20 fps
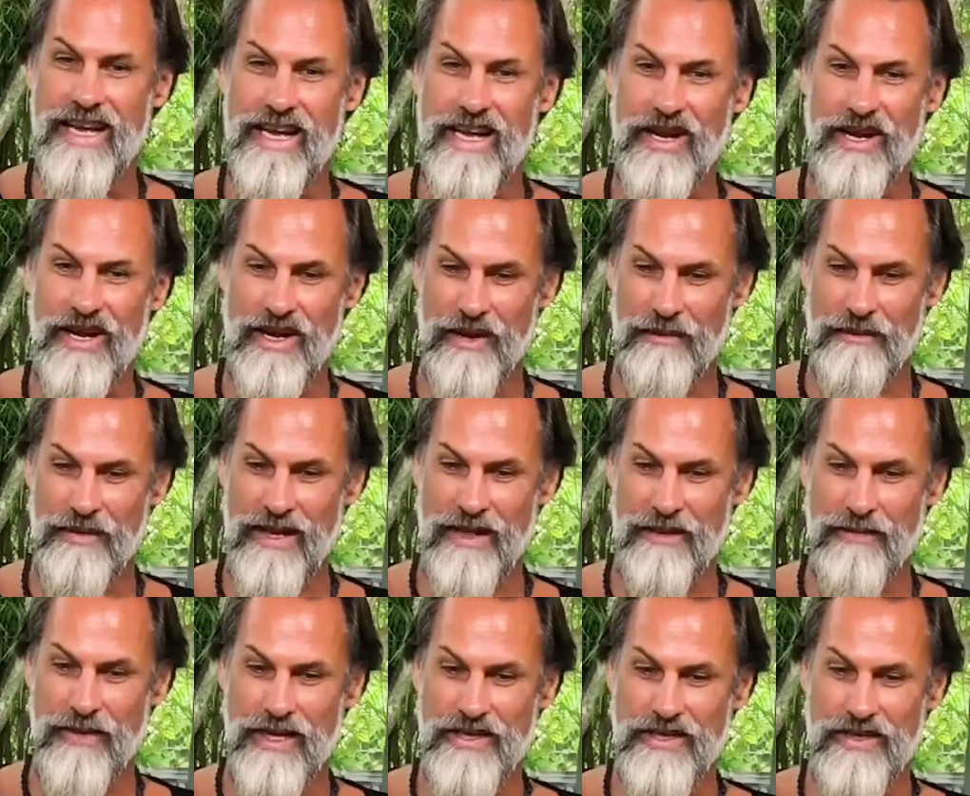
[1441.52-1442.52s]
I'll paint the
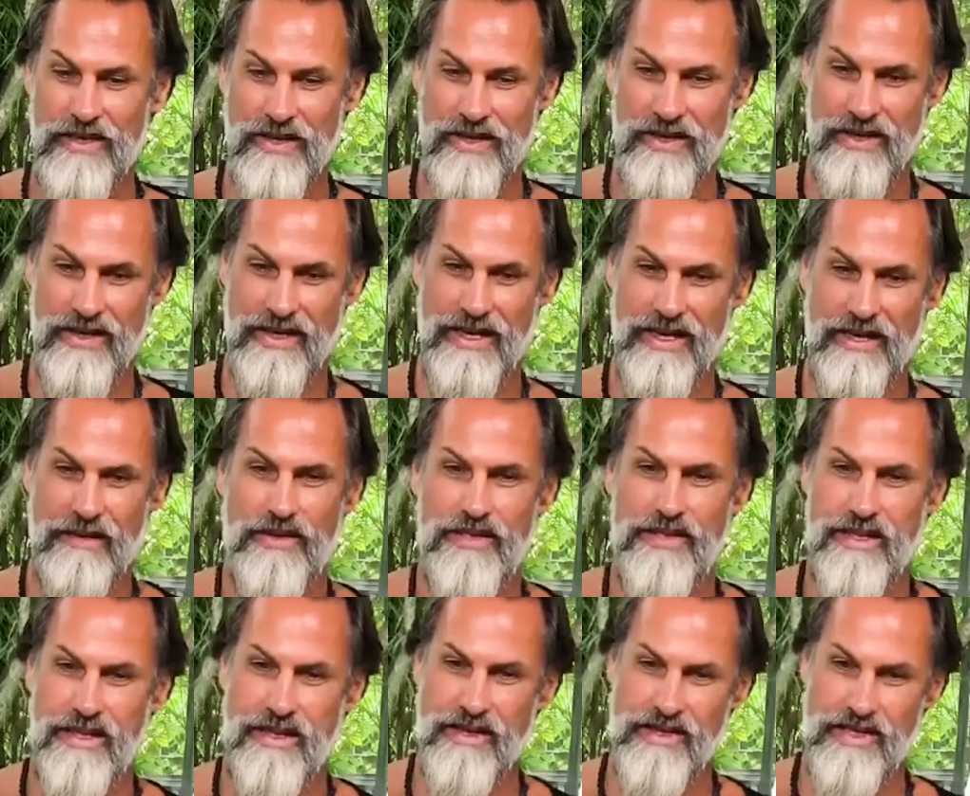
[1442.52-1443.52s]
picture.
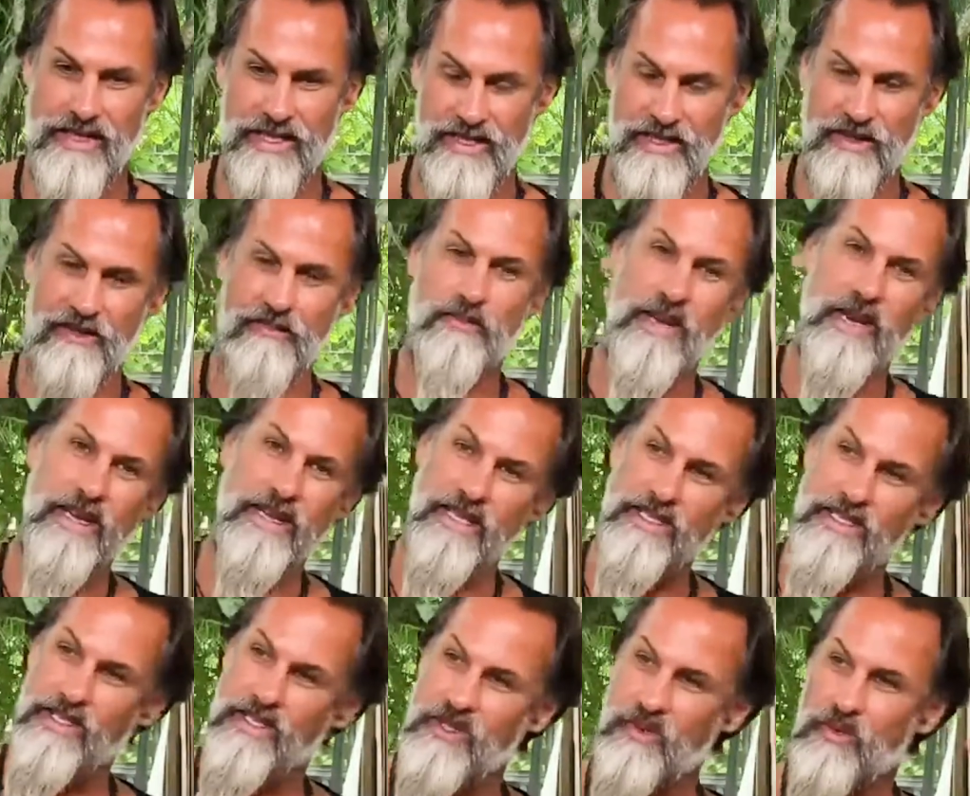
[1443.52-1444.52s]
It's a surf break
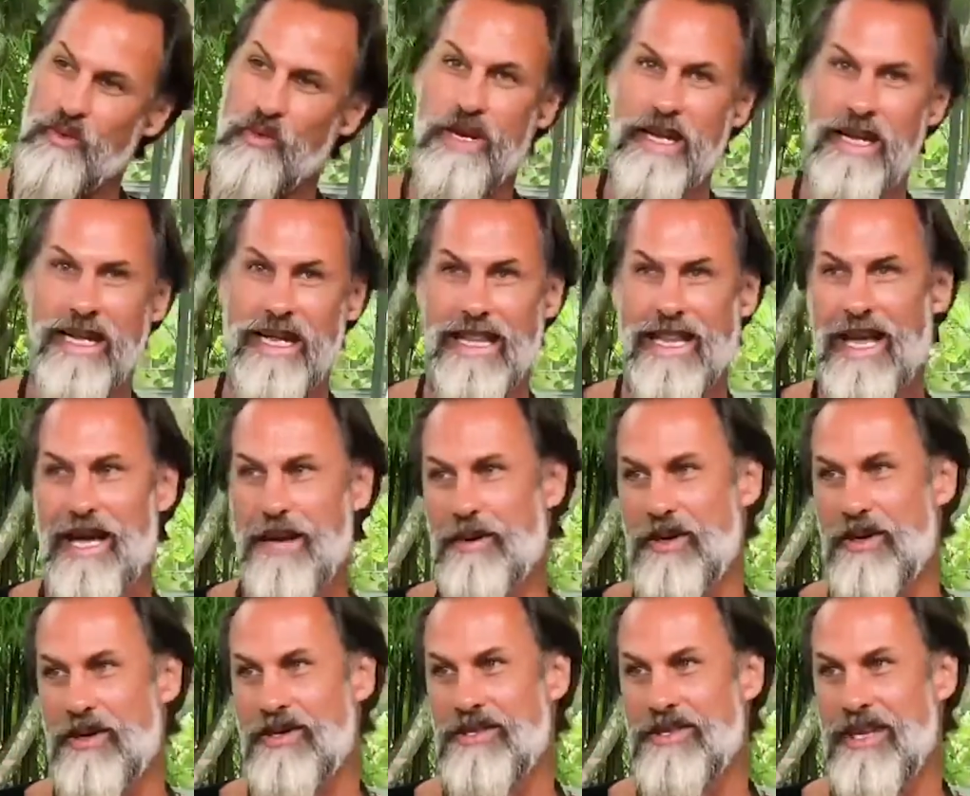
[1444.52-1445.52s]
that's 20
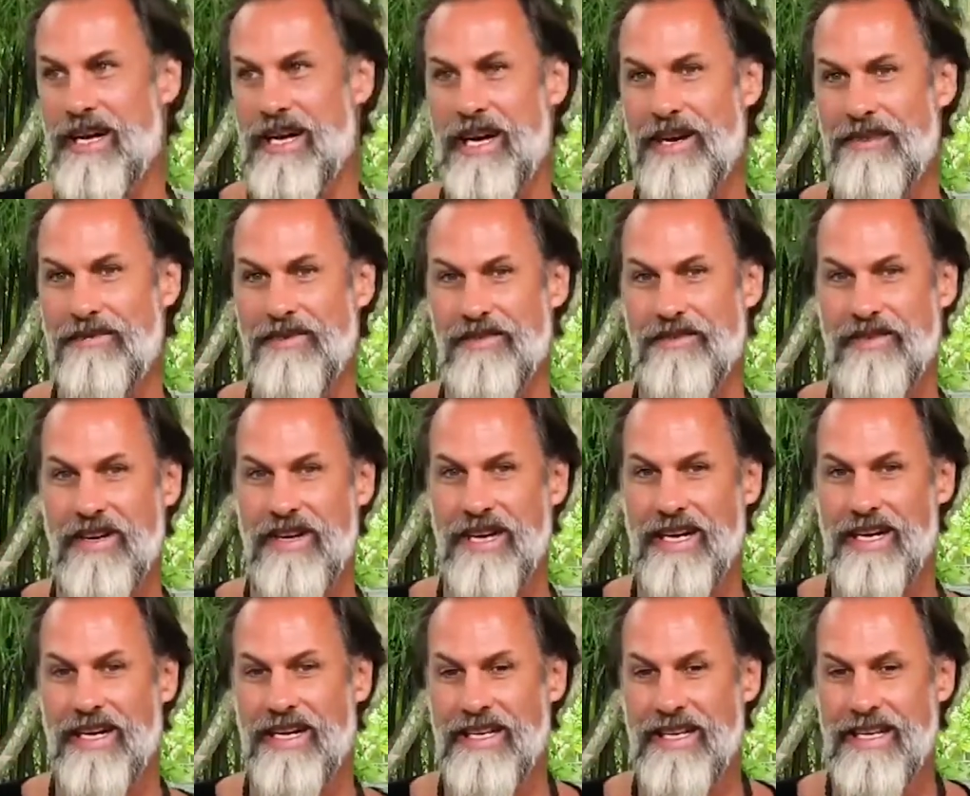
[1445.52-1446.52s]
kilometers off
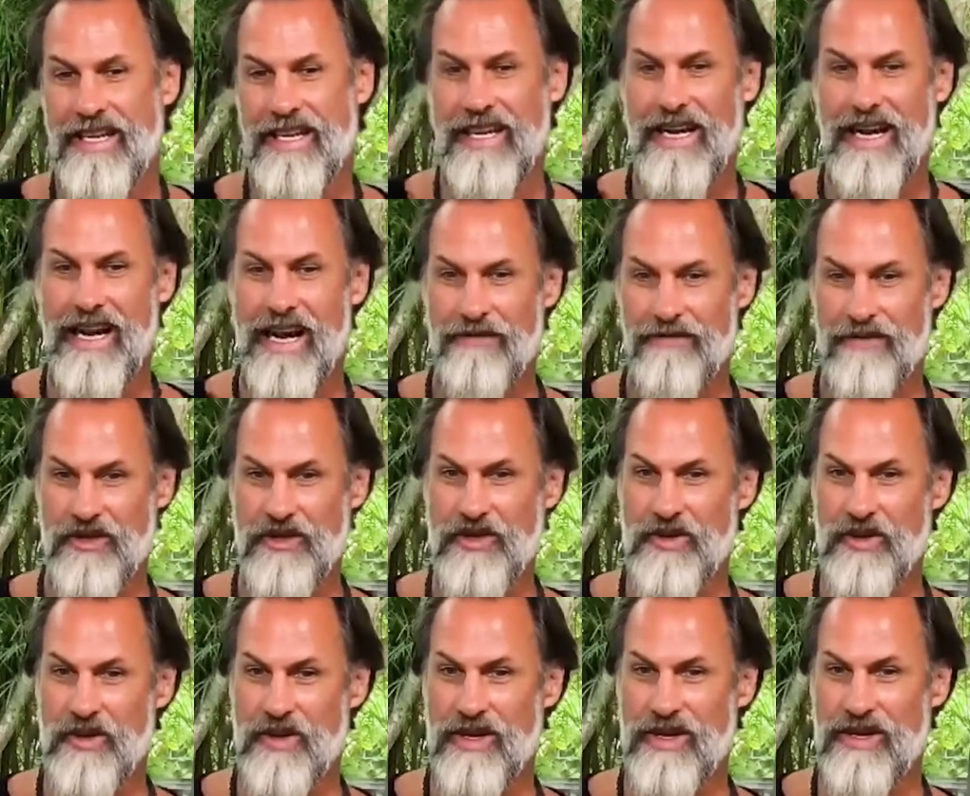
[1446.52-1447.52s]
the
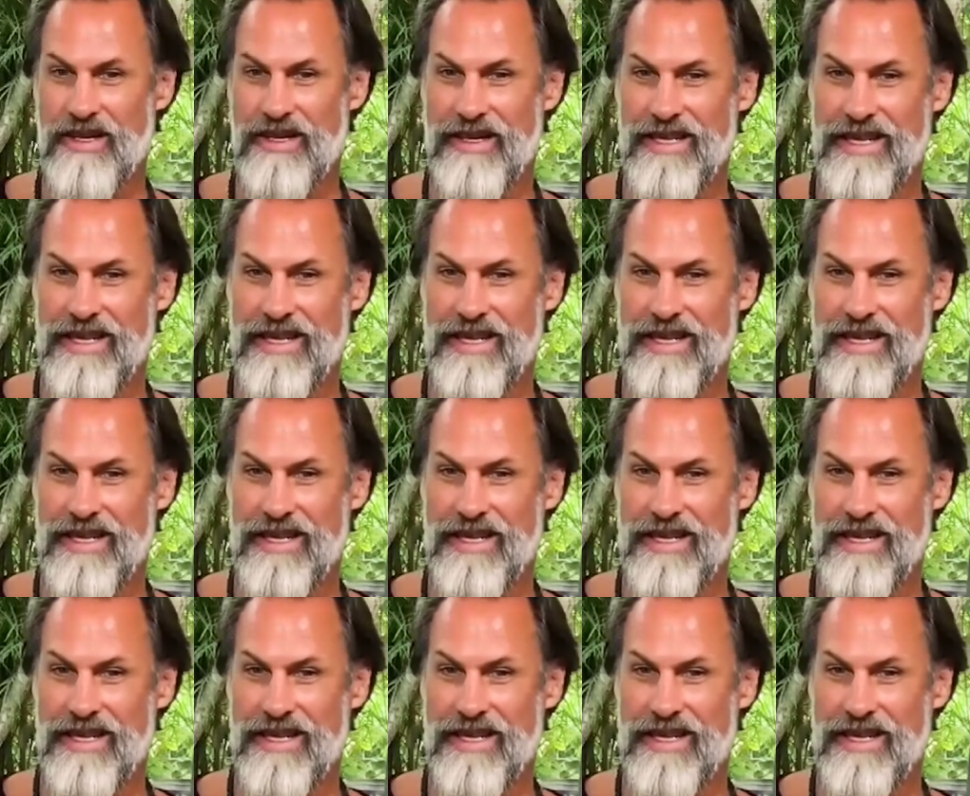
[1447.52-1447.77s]
shore.